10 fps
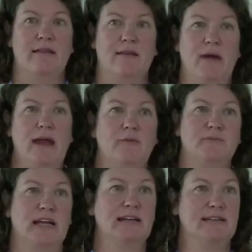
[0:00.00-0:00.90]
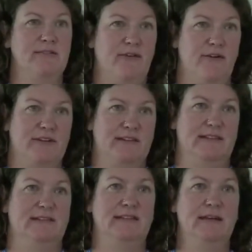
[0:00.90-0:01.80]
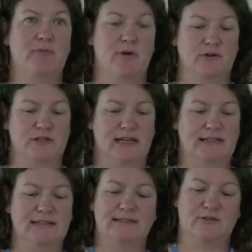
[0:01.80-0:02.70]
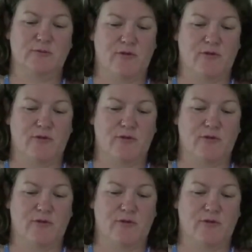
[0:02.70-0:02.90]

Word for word: the main objective of this EC project is to